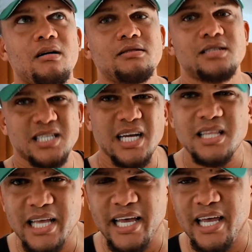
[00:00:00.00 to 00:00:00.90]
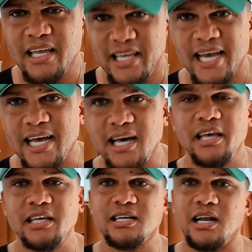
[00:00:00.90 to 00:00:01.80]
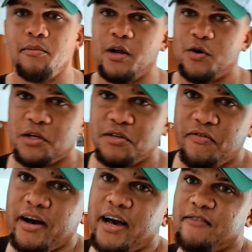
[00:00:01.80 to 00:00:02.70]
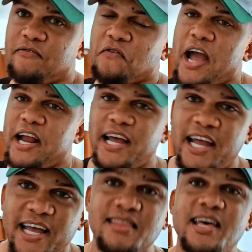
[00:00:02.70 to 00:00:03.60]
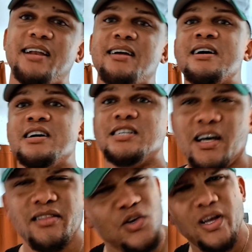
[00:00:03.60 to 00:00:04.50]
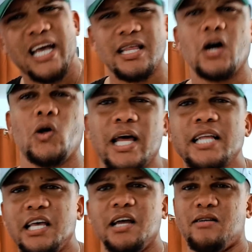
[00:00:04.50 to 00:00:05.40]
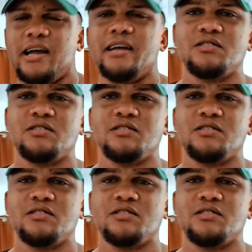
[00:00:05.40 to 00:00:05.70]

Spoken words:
Sunday. Yeah, he's going to be crucified Friday, and then Sunday. You get the whole idea, right?